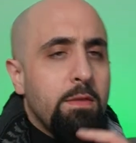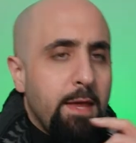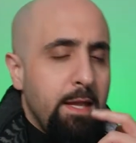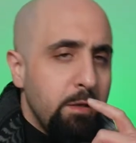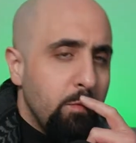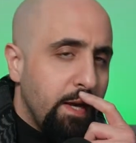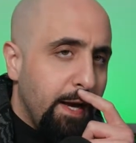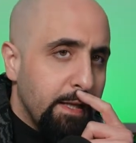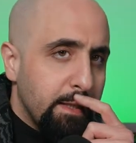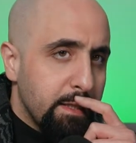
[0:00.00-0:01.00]
Then we
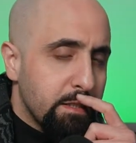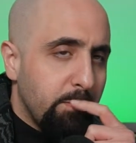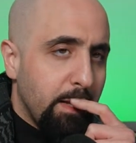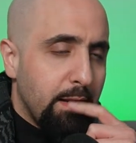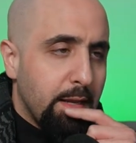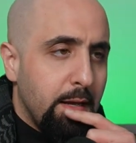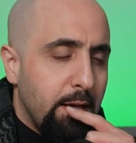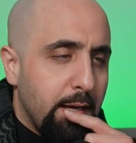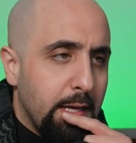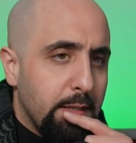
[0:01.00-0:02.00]
had
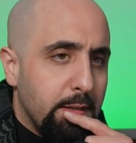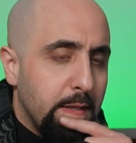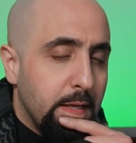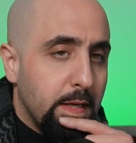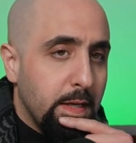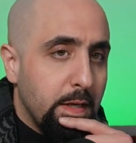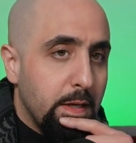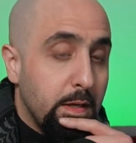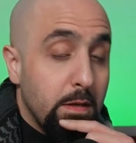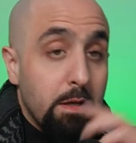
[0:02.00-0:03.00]
Hezbollah and
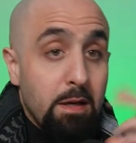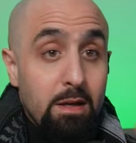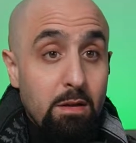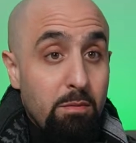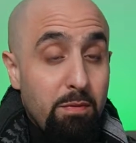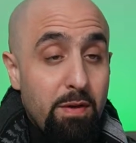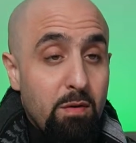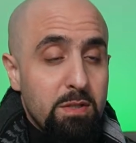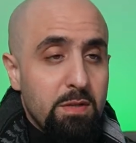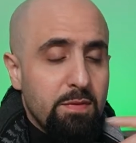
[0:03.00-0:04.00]
a
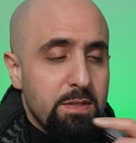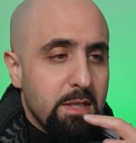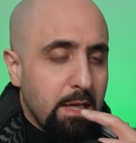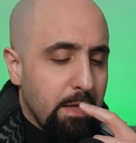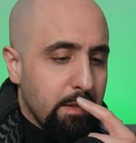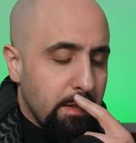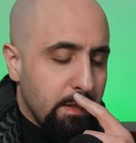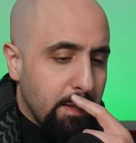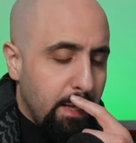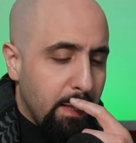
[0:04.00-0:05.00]
very sophisticated
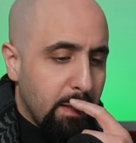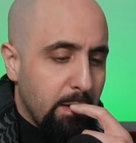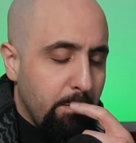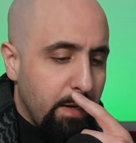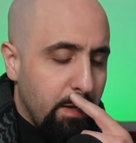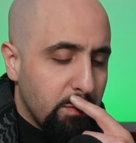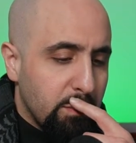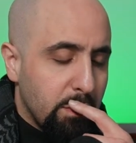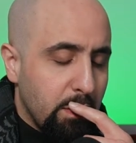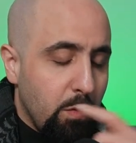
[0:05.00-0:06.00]
attack about
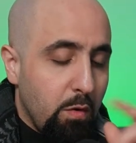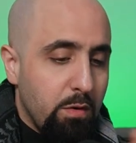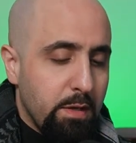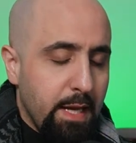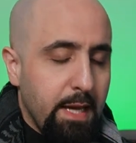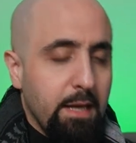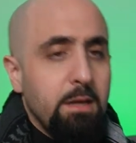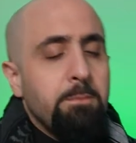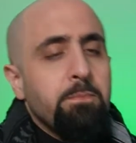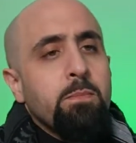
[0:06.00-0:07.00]
on
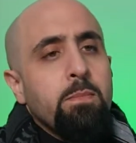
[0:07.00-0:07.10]
a